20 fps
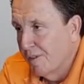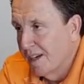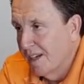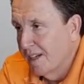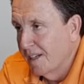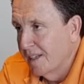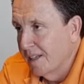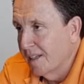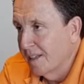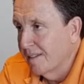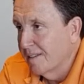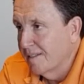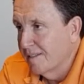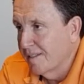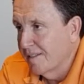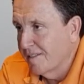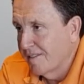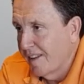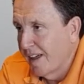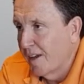reading.
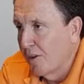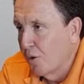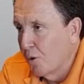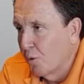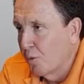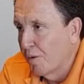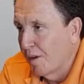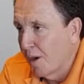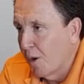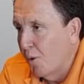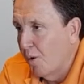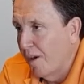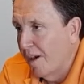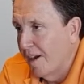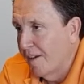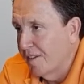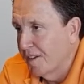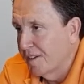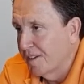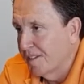They all
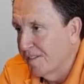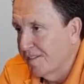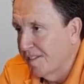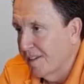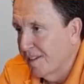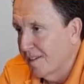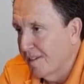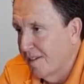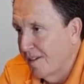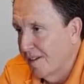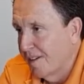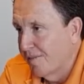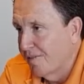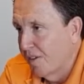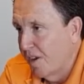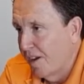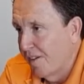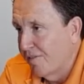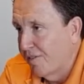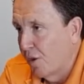require that it's a kind
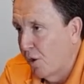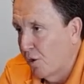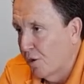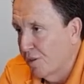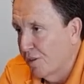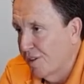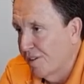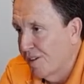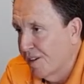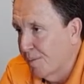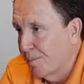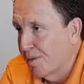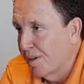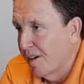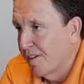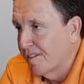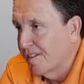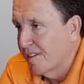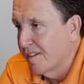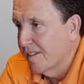of lifelong learning
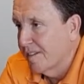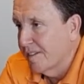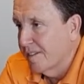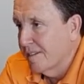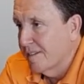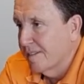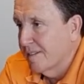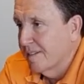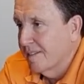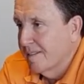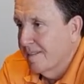process.